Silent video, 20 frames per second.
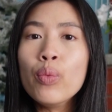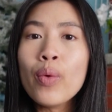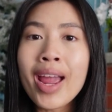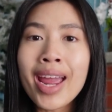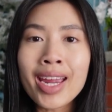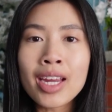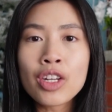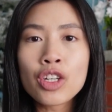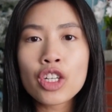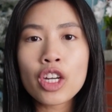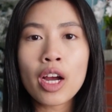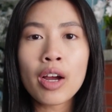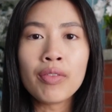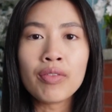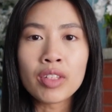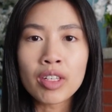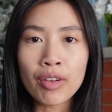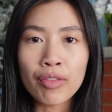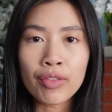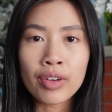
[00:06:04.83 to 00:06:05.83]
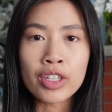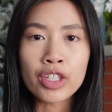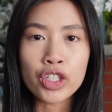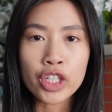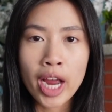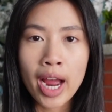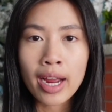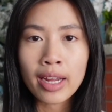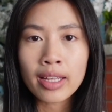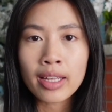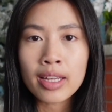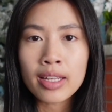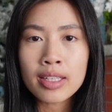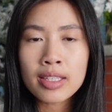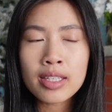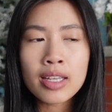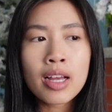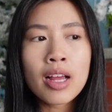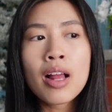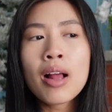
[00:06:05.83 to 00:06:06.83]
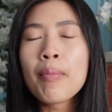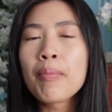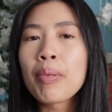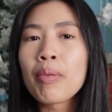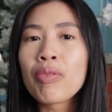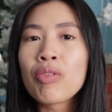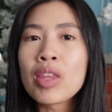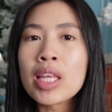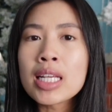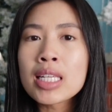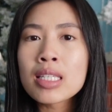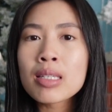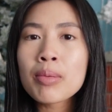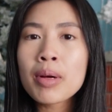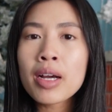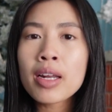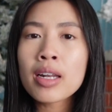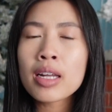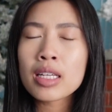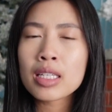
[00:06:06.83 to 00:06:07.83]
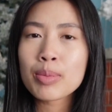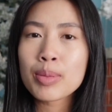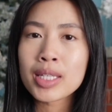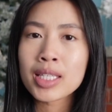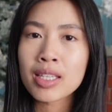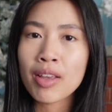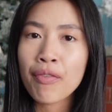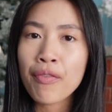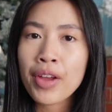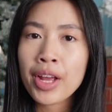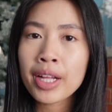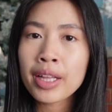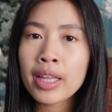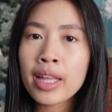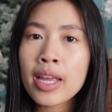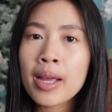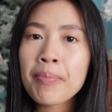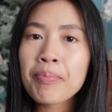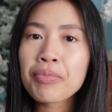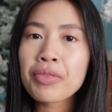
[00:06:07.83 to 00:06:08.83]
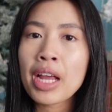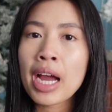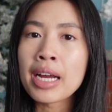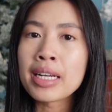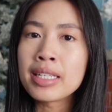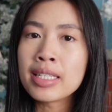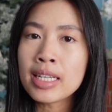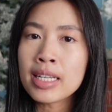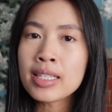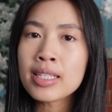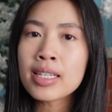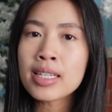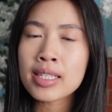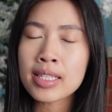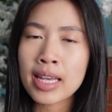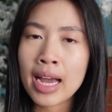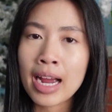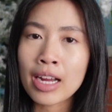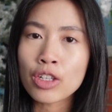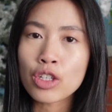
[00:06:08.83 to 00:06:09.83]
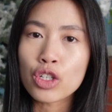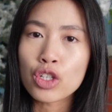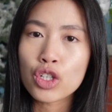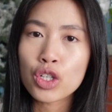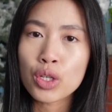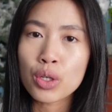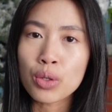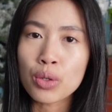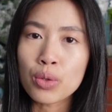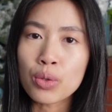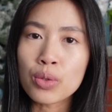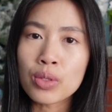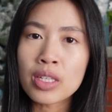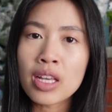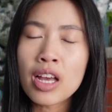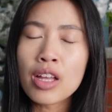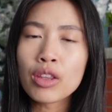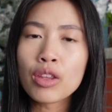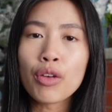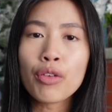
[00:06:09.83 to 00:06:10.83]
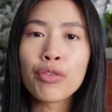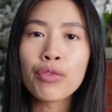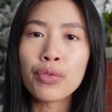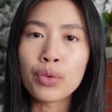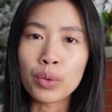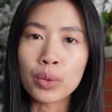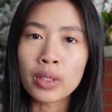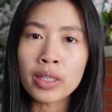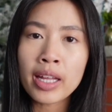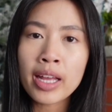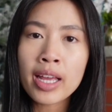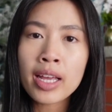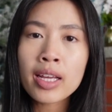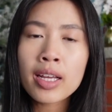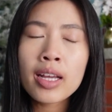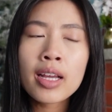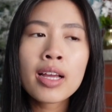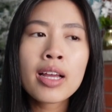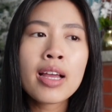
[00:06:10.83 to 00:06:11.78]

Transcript: range of different jackets, but this one specifically, I did decide to choose the full leg,